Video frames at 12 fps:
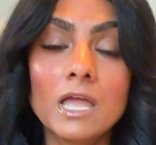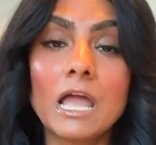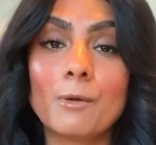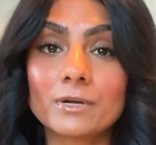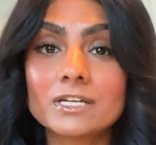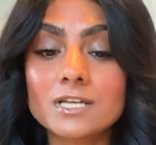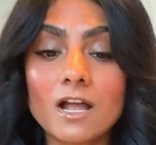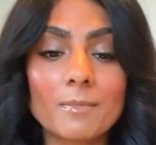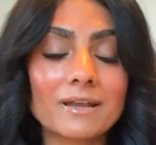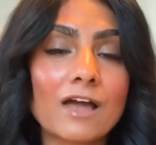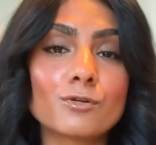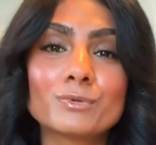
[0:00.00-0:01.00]
And we're going to talk
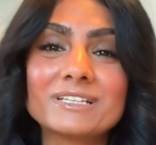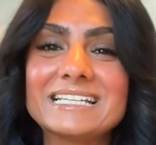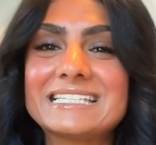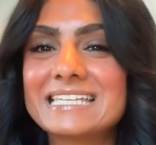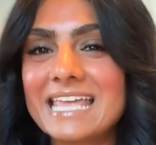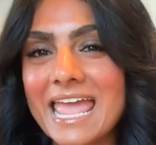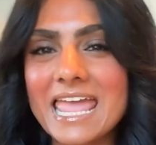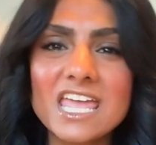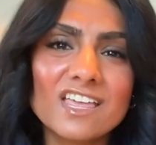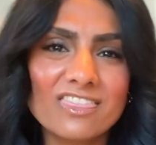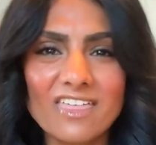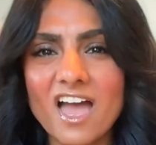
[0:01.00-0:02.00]
about how to really
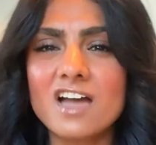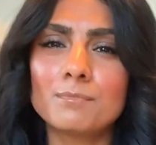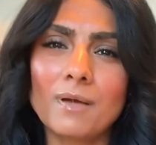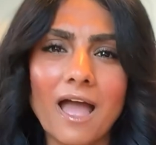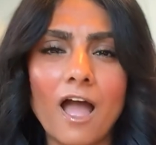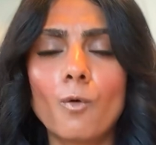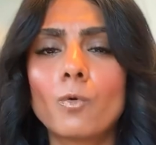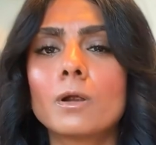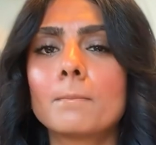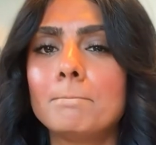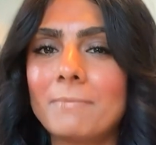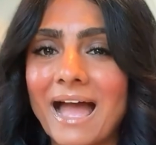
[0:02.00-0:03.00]
take that
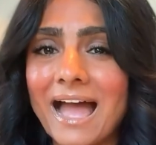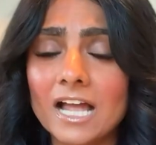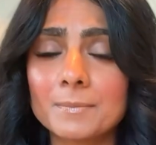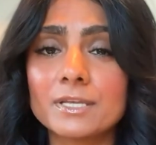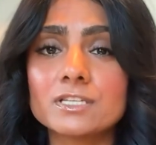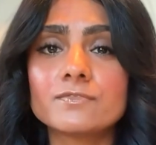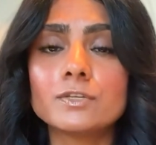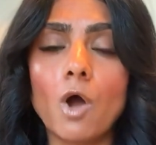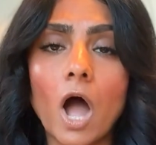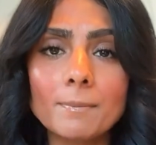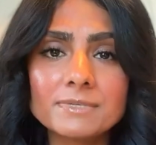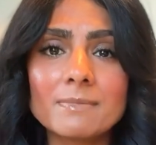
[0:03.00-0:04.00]
power back because if you
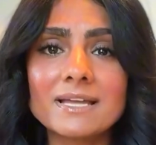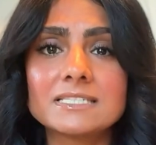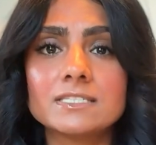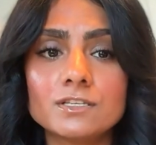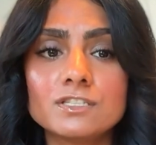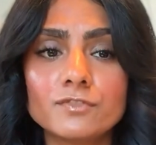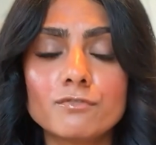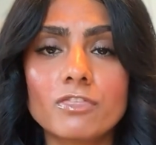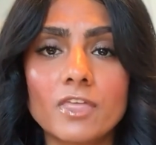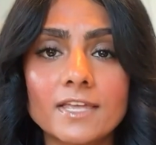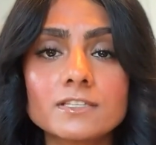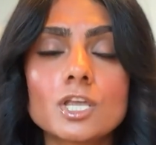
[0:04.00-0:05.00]
optimize these few
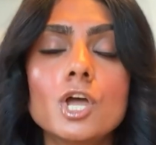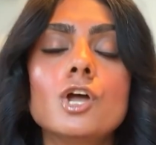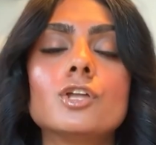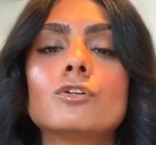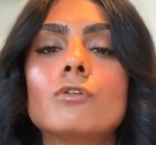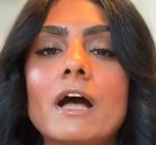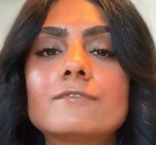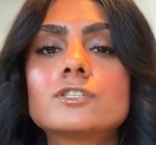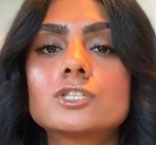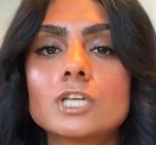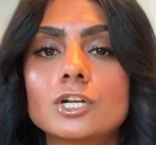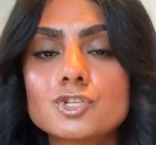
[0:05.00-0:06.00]
things, you'll have
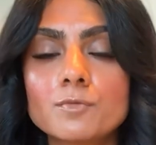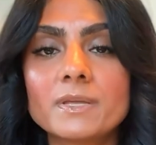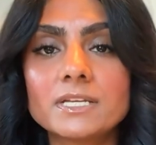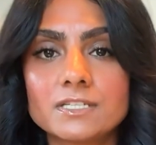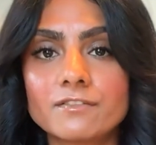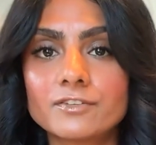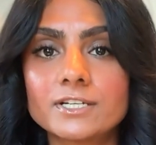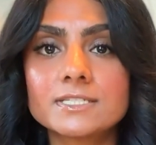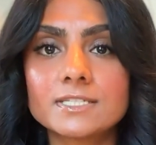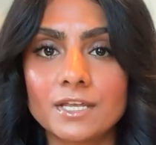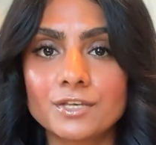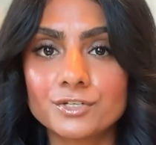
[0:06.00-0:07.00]
such a big
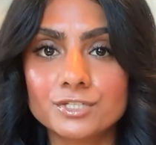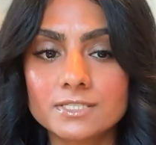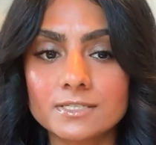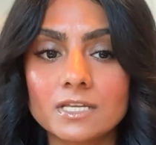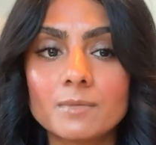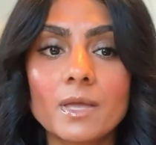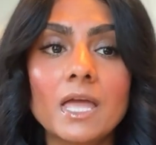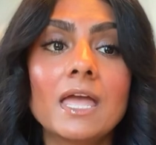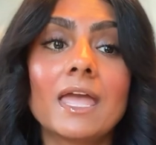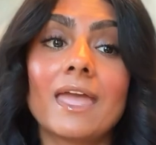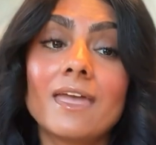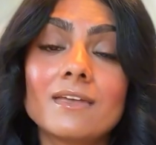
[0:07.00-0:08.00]
difference in your sleep
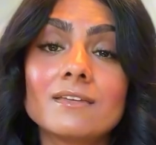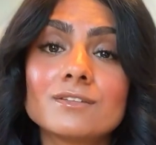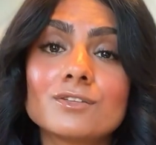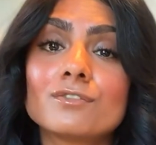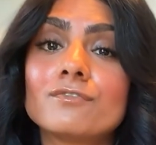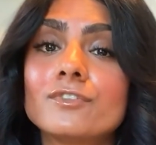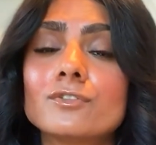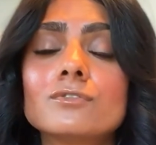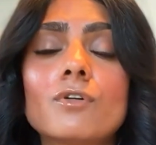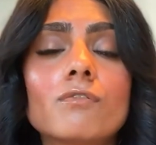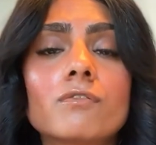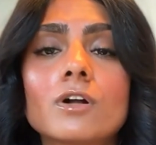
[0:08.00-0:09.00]
and you'll
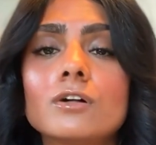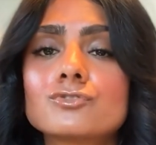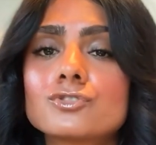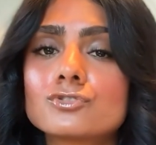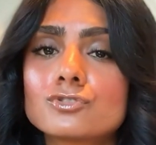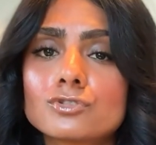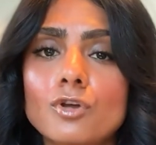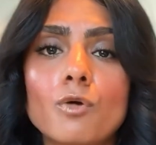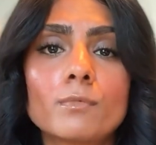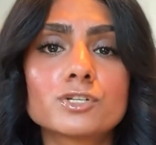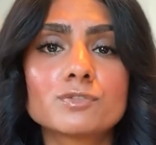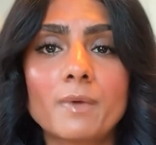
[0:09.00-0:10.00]
feel overall just so
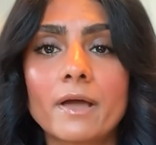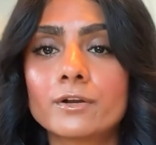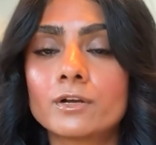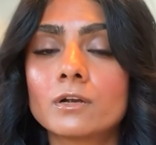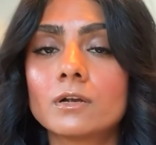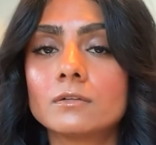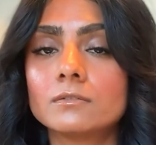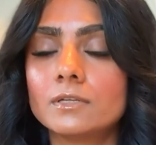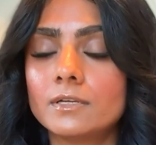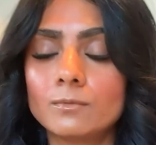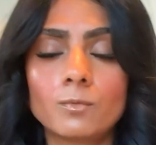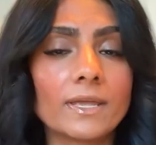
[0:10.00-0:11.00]
much better
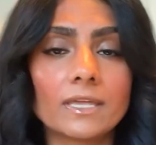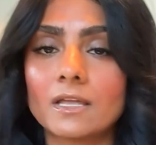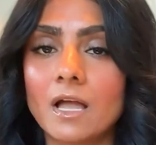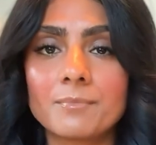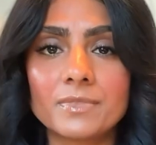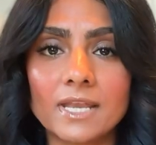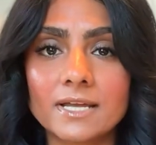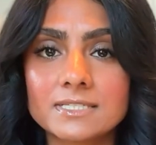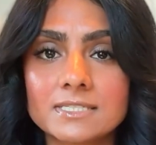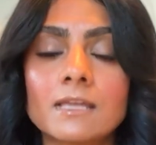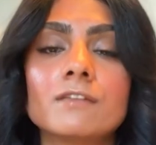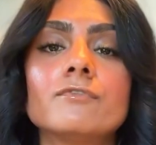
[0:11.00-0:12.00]
waking up the next
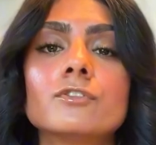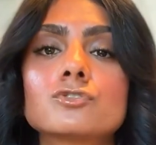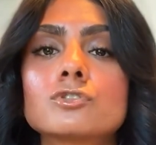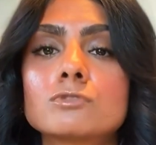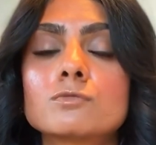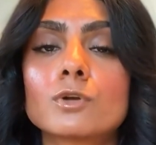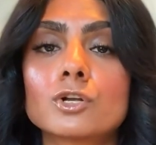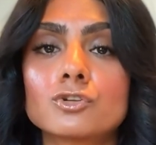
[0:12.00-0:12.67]
day and feel so much more